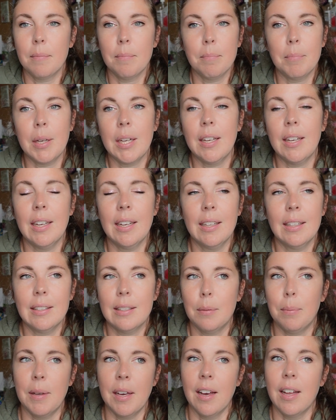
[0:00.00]
But
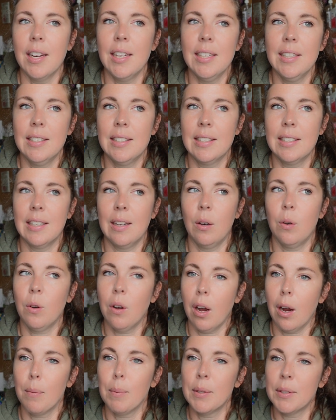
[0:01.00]
to be honest, Oak
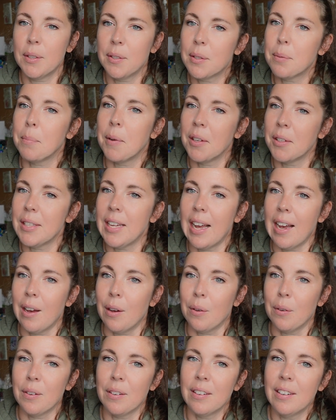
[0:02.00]
Harbor's a small
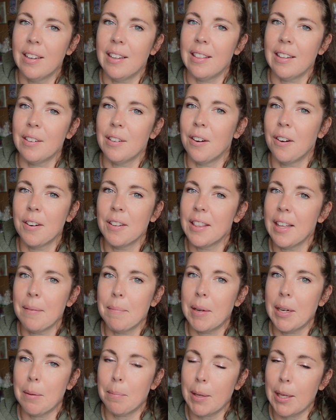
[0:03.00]
town and there aren't that
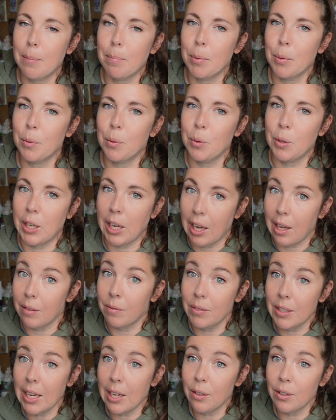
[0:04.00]
many people who
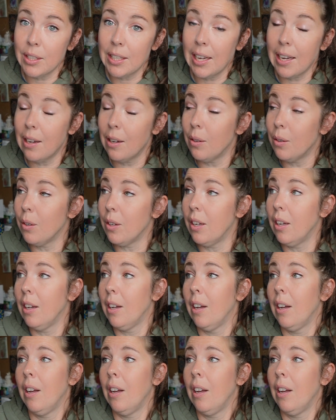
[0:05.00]
come downtown.